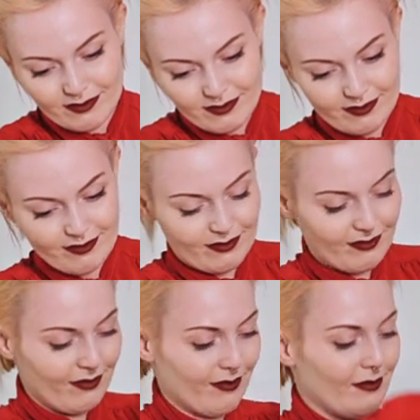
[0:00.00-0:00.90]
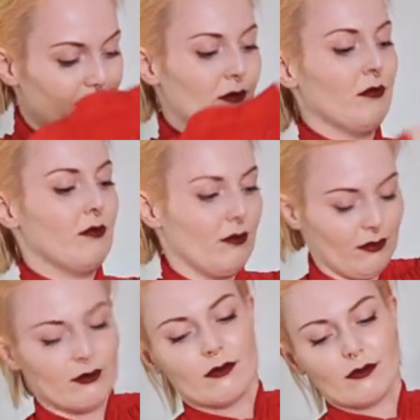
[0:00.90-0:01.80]
nicely because it
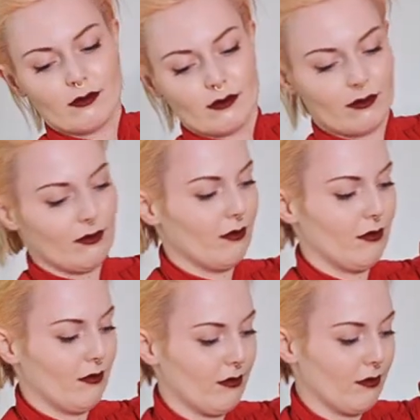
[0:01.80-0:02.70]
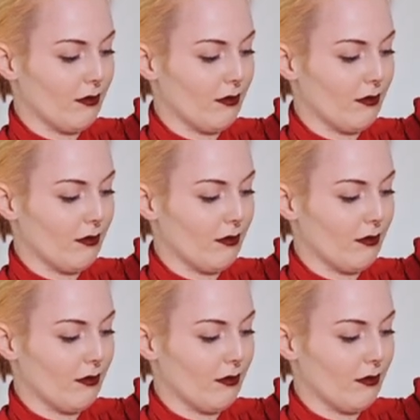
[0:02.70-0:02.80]
has a little bit of shine, but